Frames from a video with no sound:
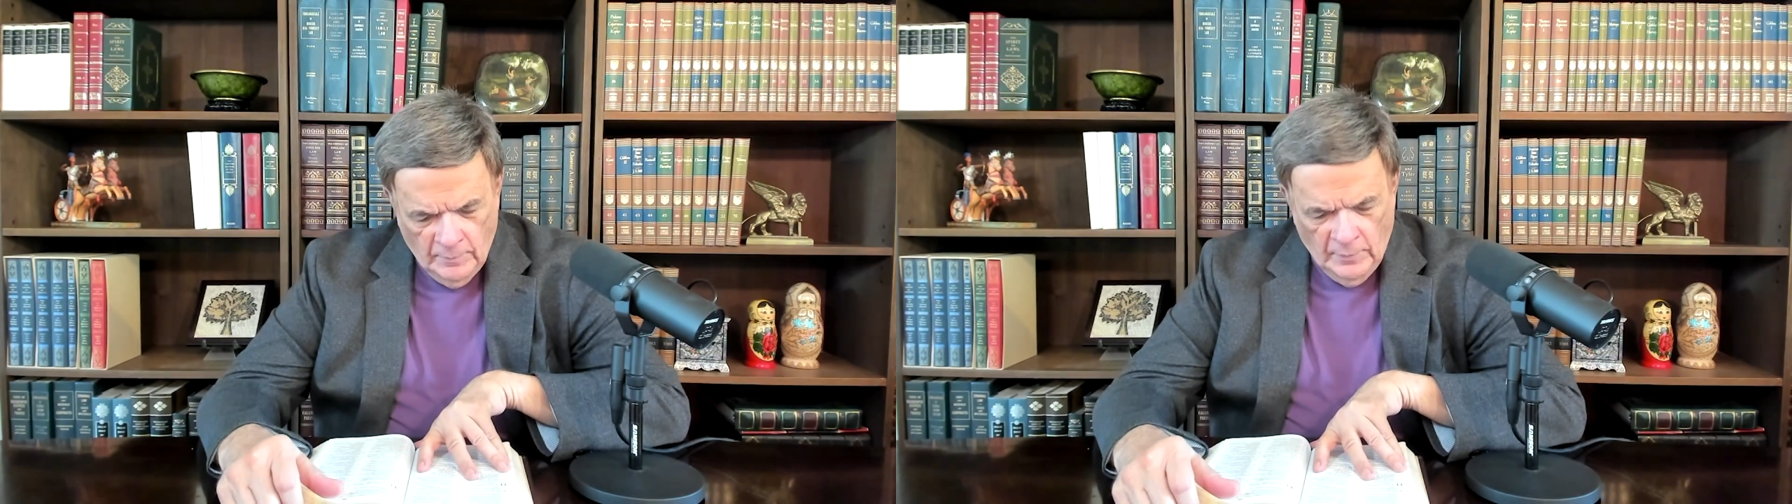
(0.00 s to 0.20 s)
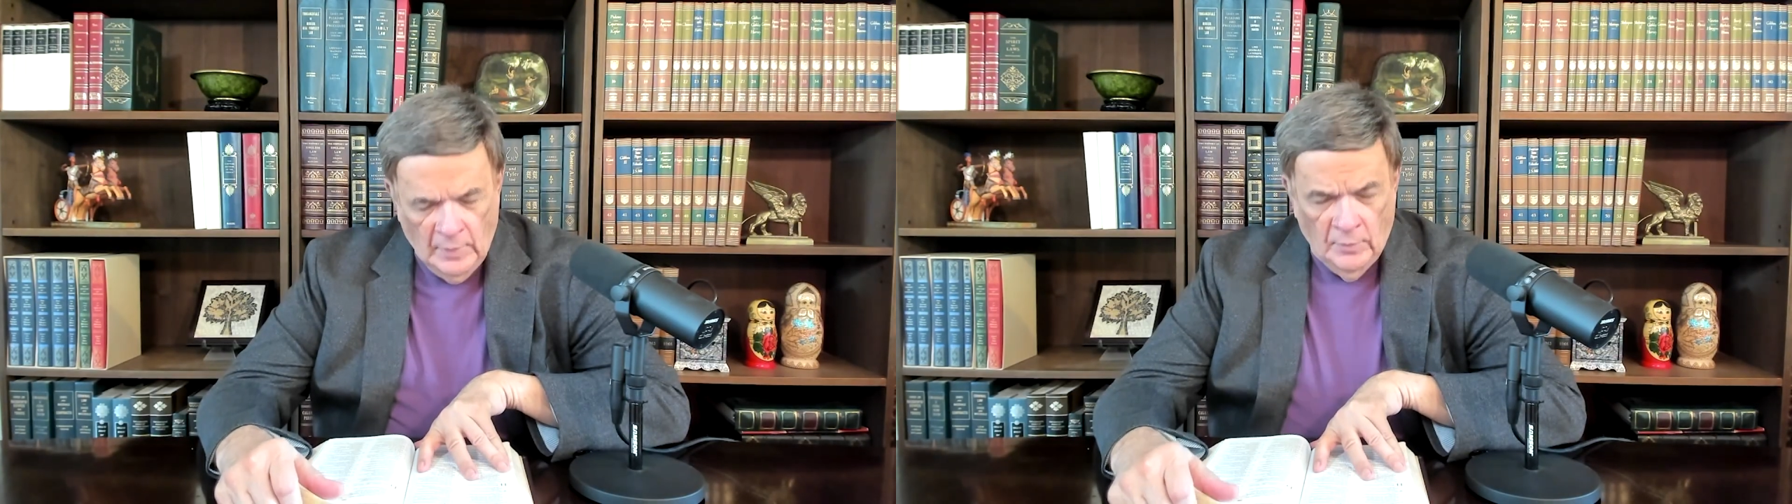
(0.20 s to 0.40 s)

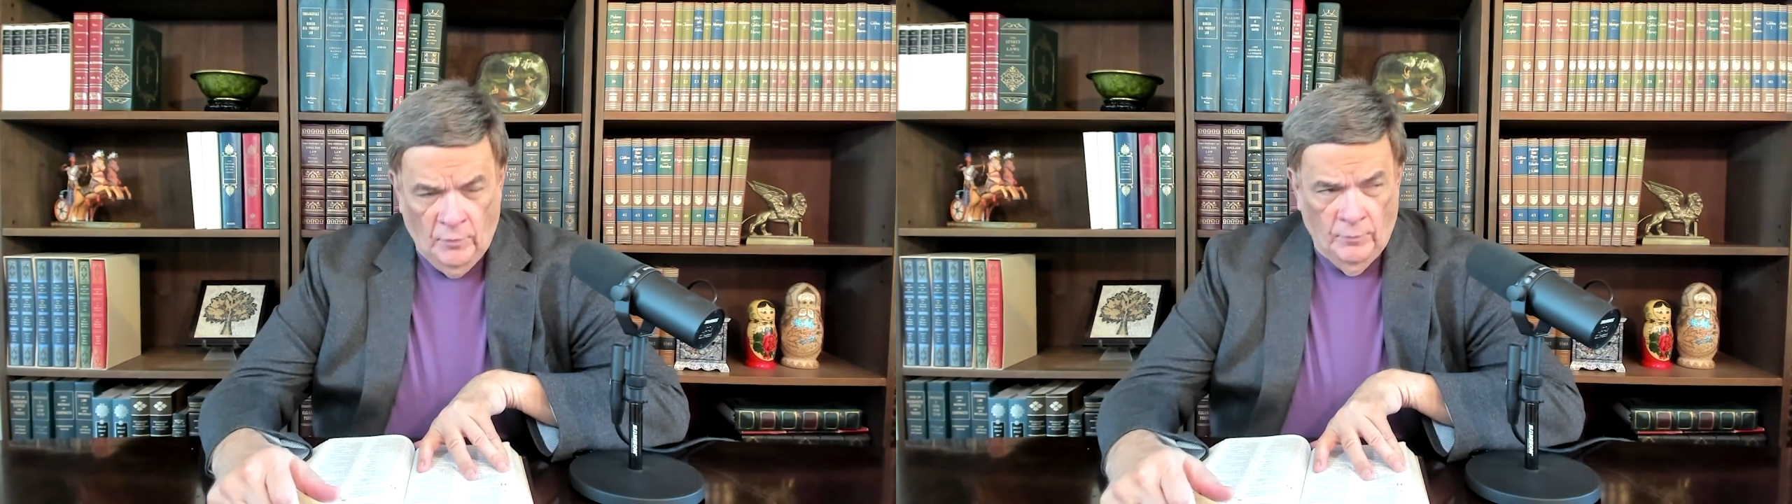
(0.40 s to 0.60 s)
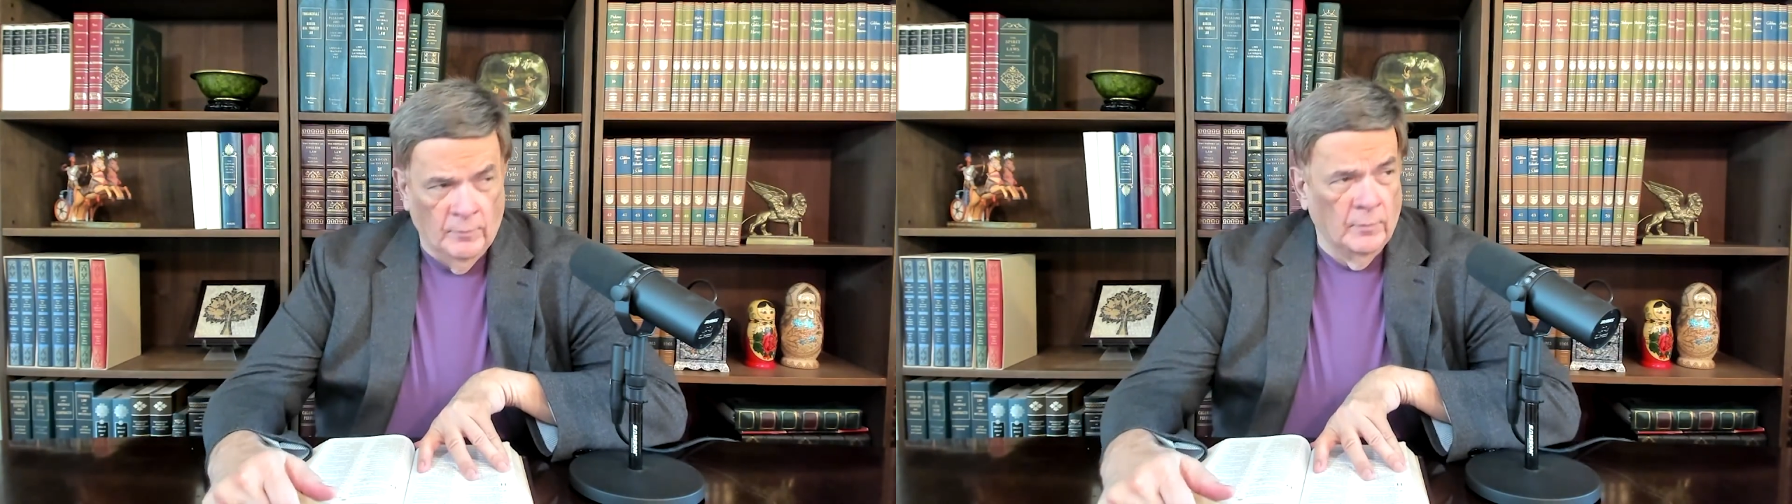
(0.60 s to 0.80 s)
That
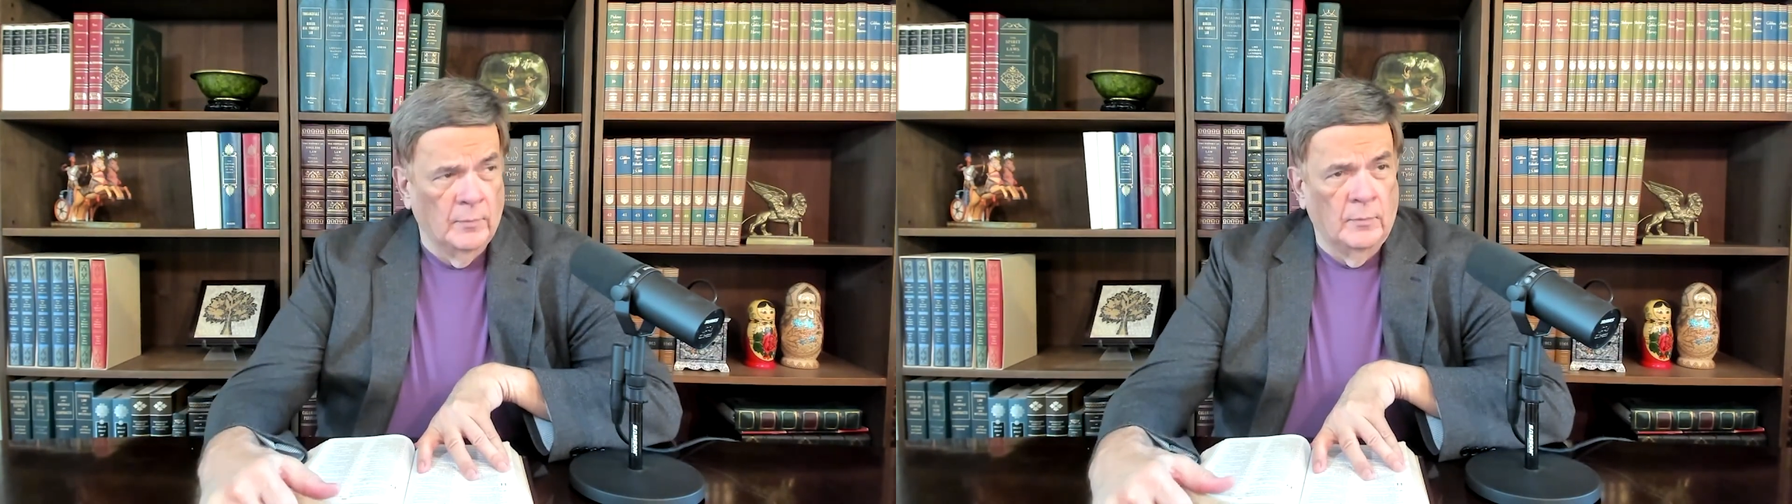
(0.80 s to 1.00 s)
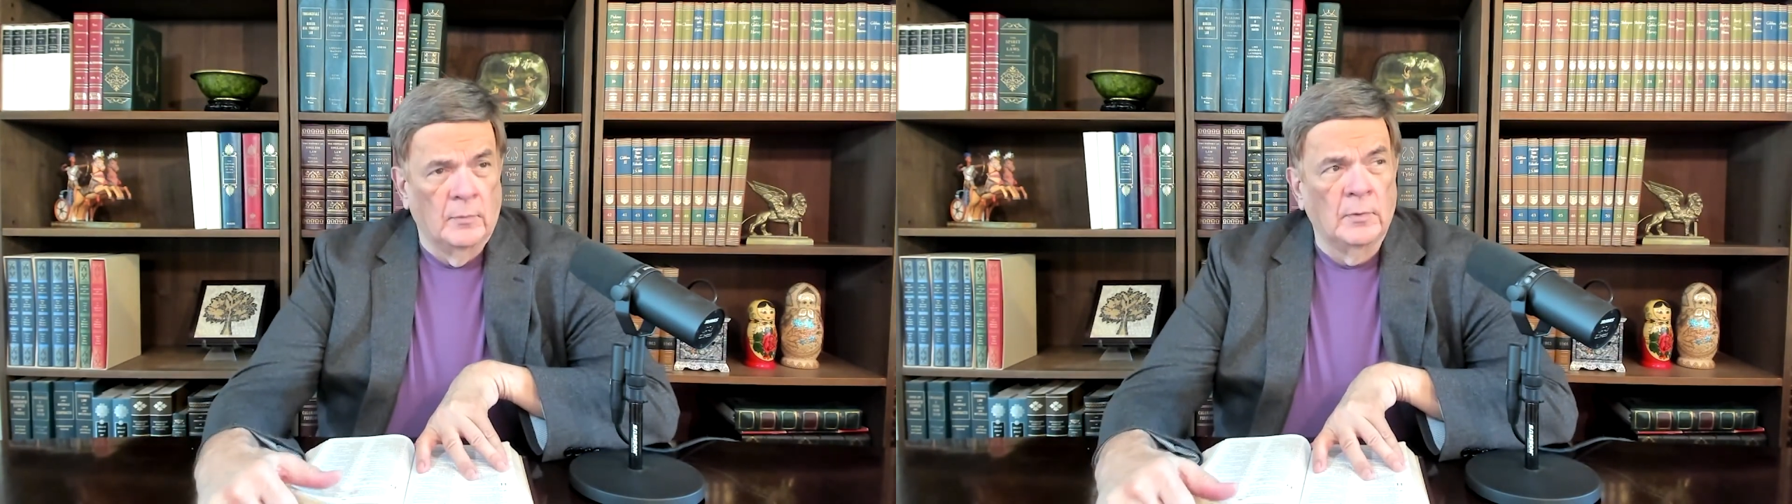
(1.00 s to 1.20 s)
is,
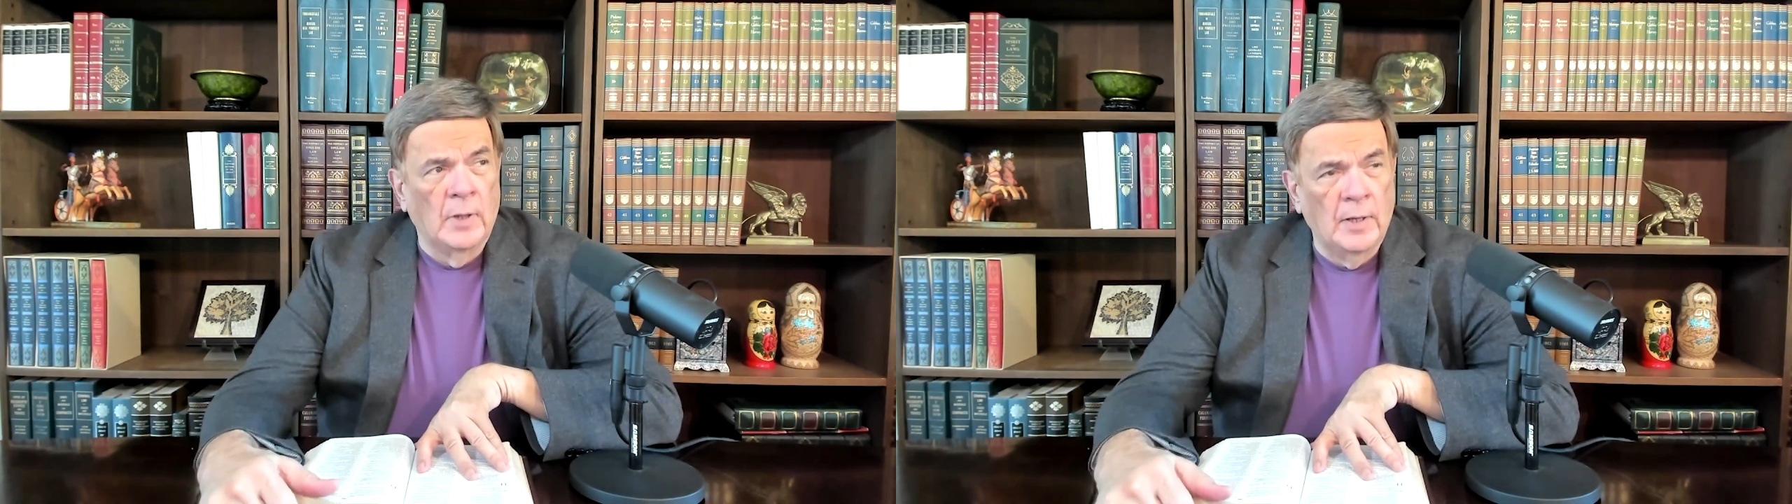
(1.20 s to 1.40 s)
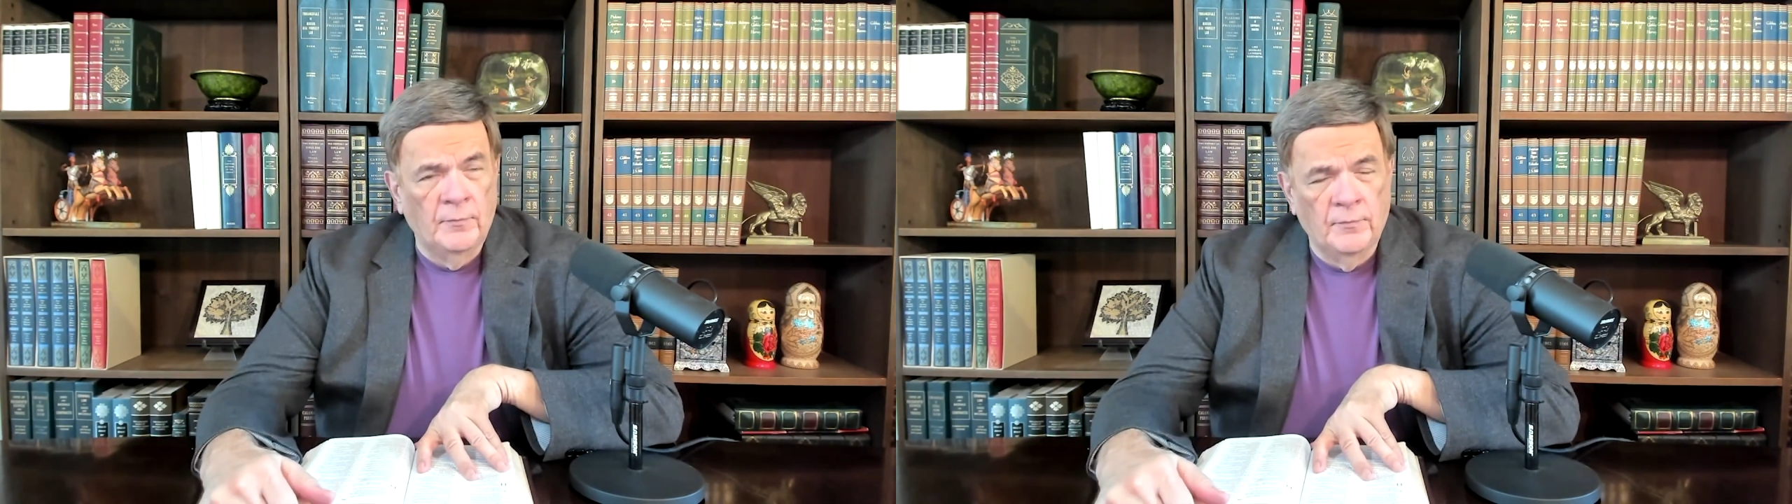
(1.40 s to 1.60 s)

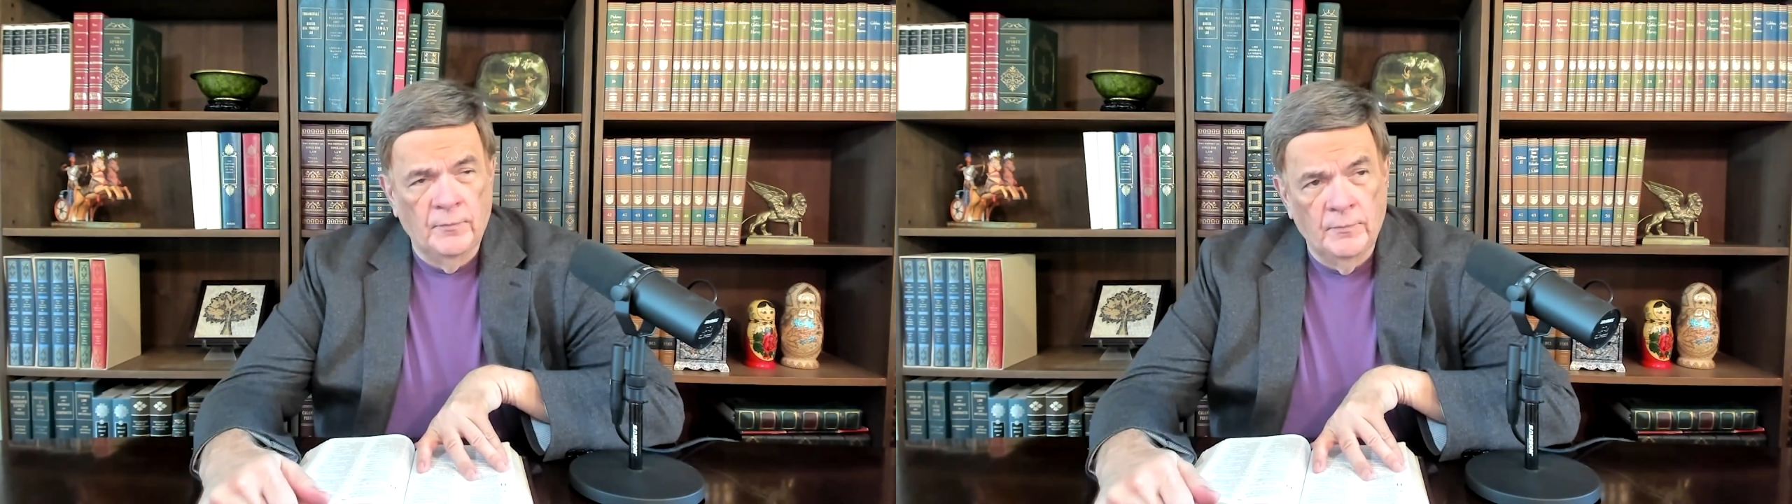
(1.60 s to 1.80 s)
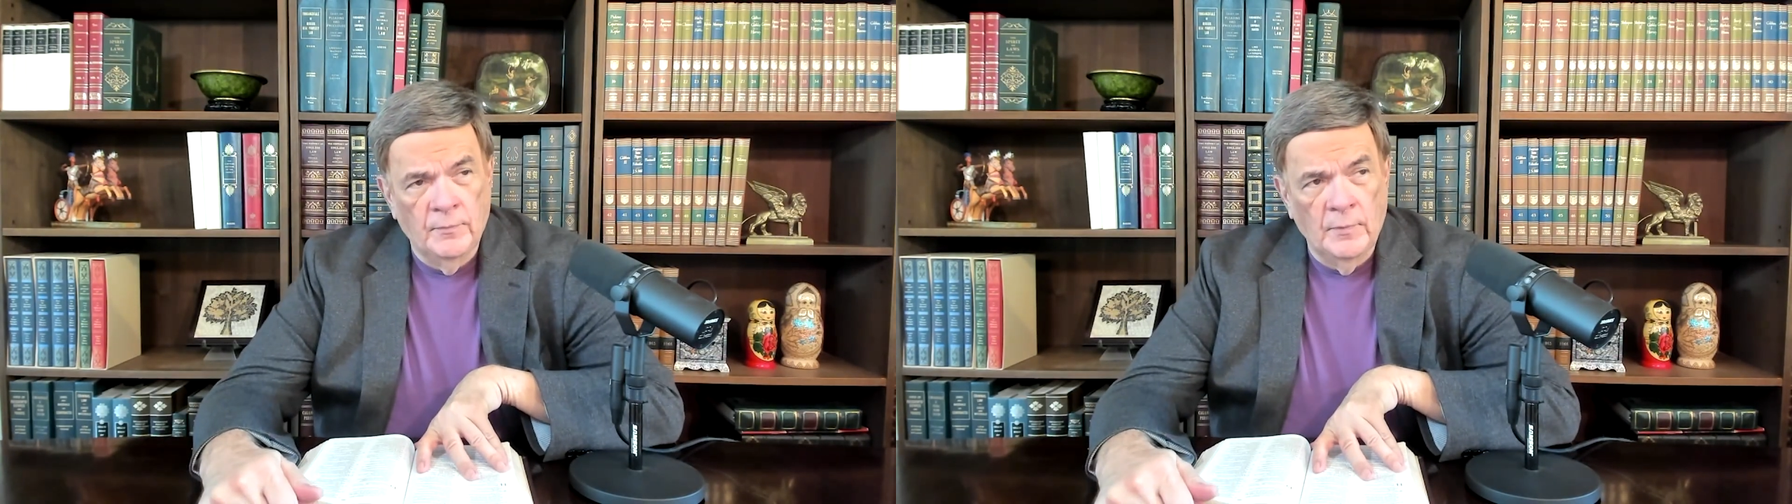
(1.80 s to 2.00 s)
life